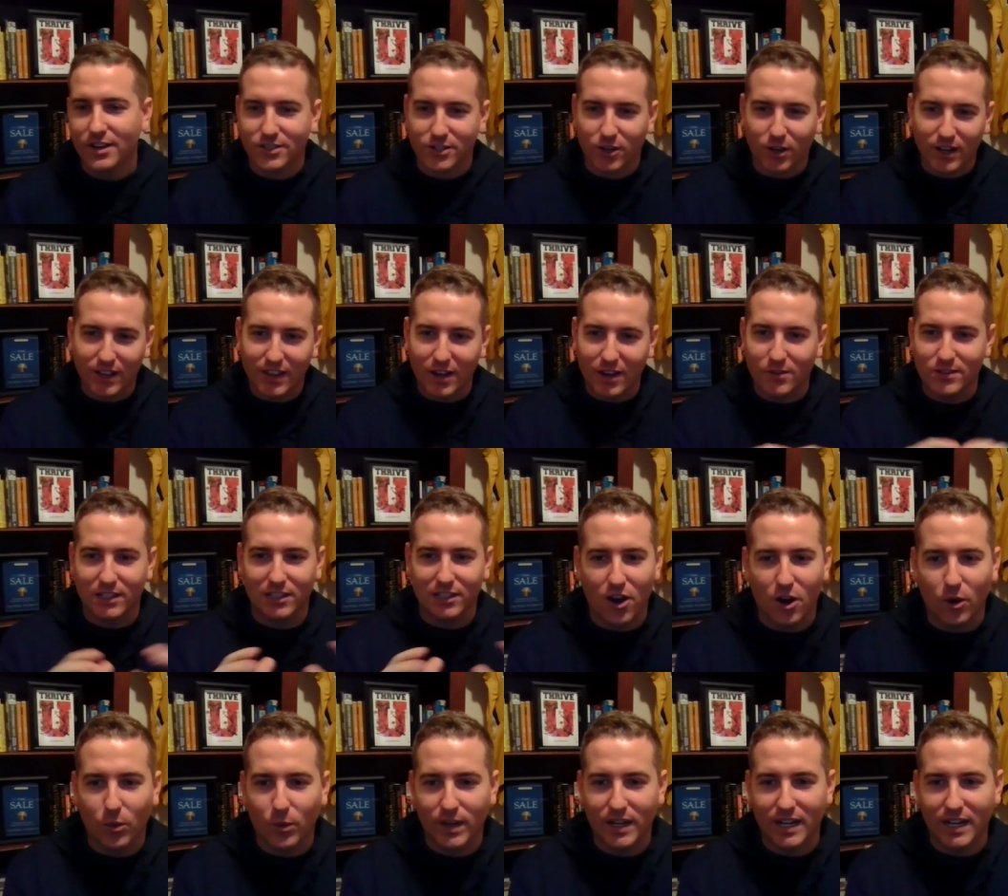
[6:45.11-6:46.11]
sorry that was a
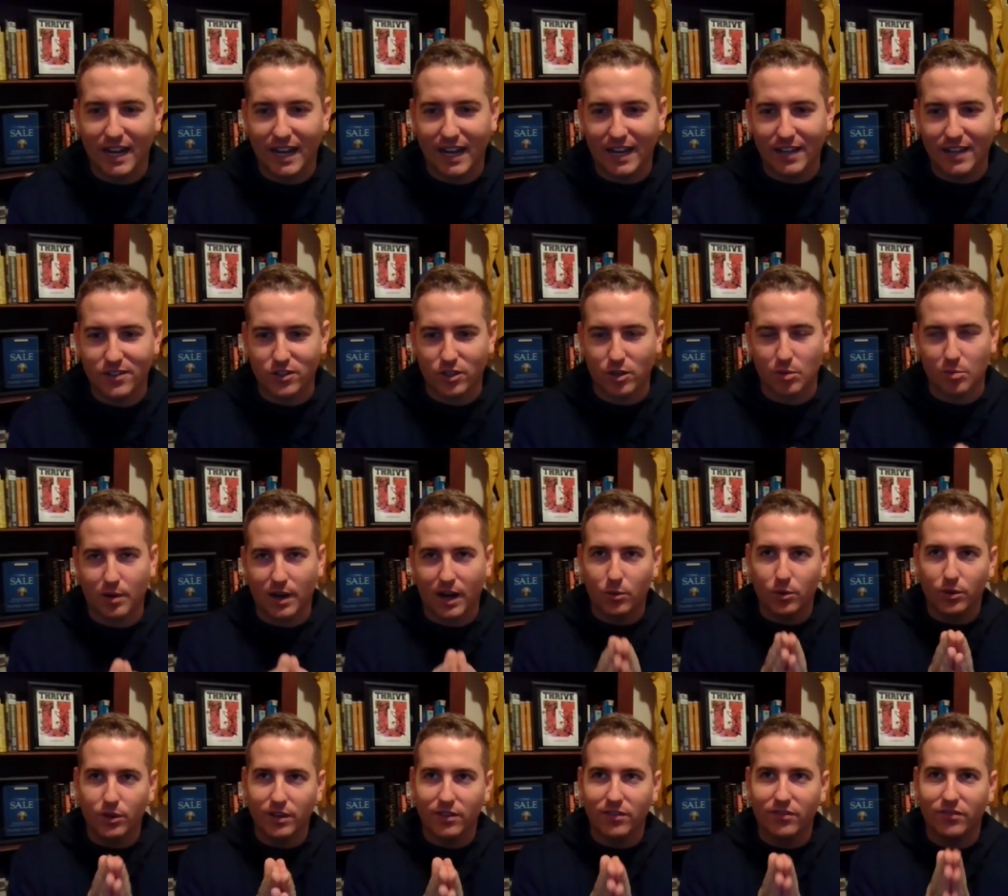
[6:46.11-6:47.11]
long winded answer, but I
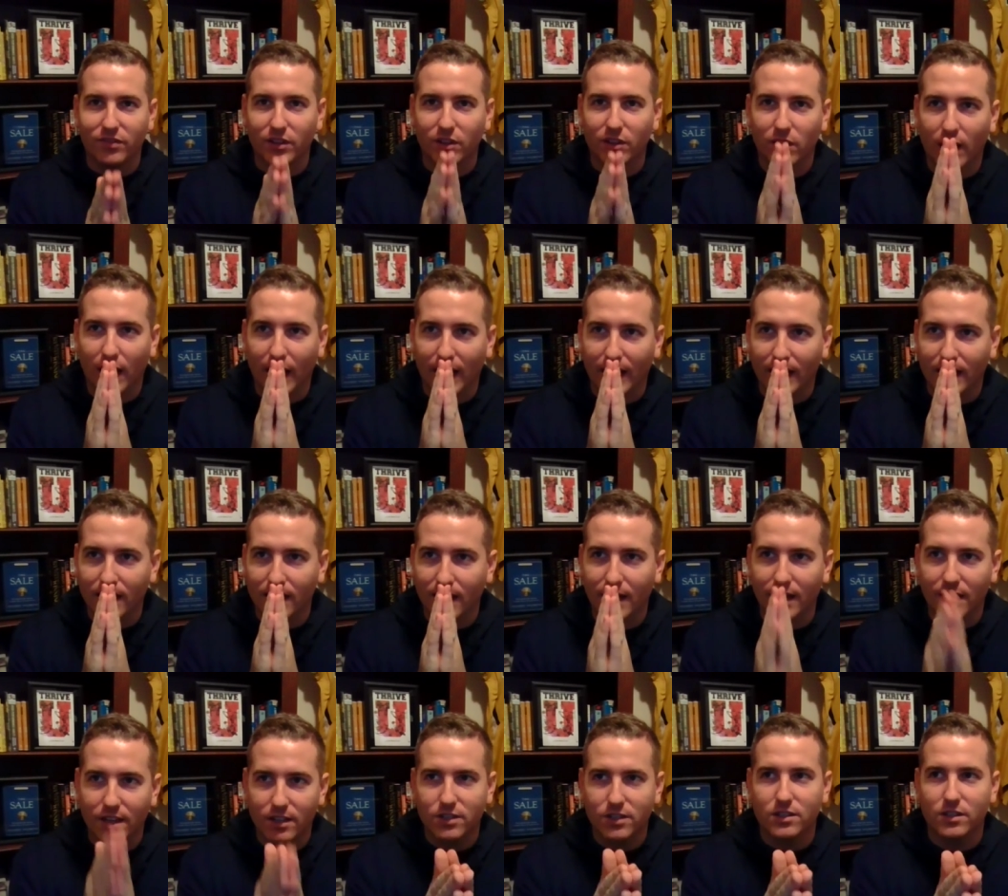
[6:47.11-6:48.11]
really feel like
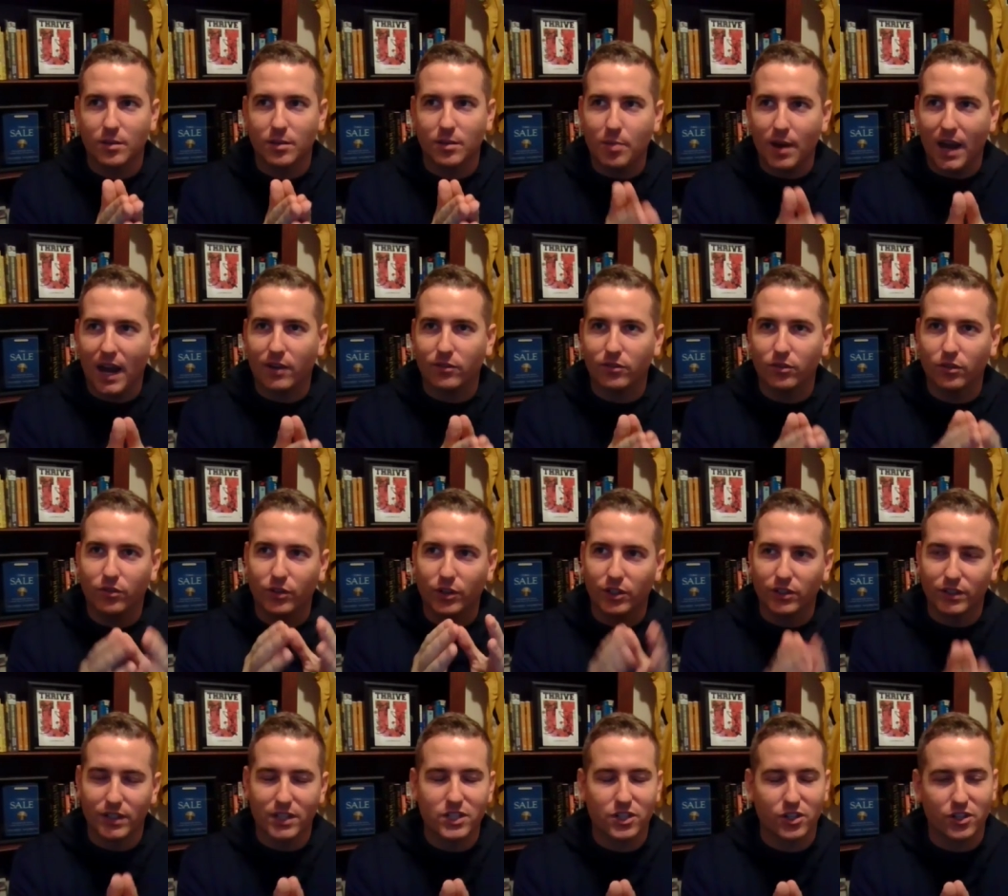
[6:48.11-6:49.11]
it is impactful for
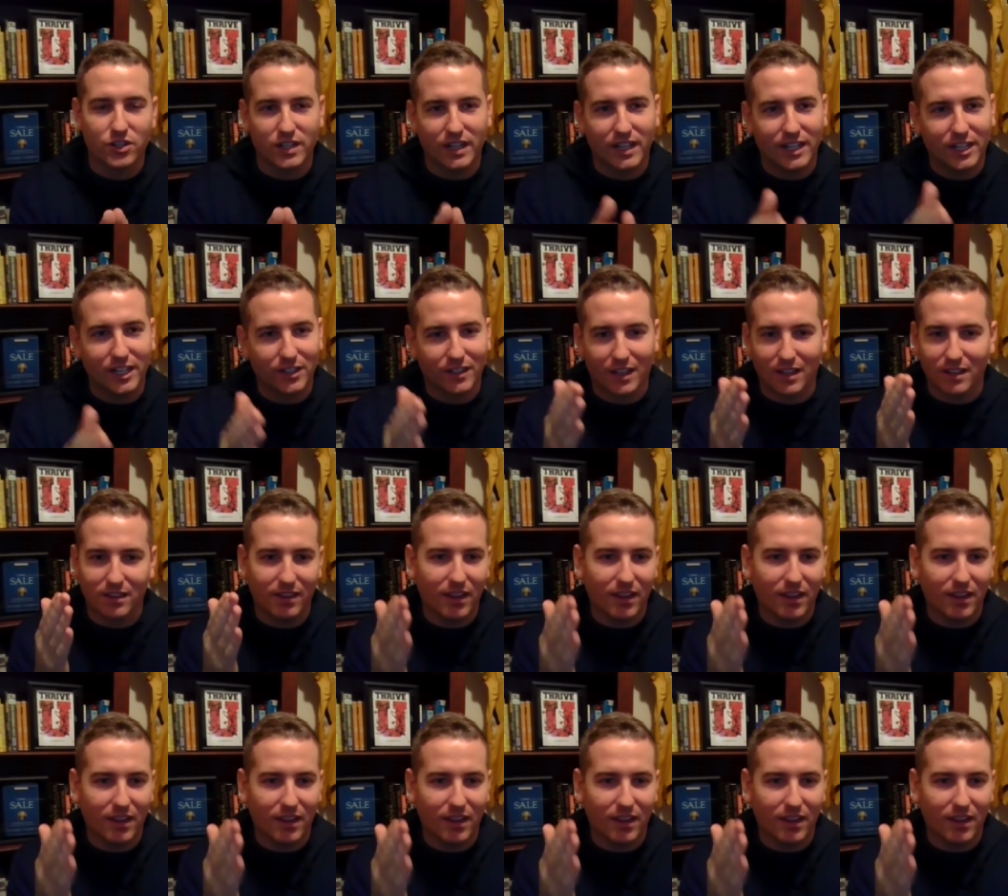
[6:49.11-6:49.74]
your listeners to hear that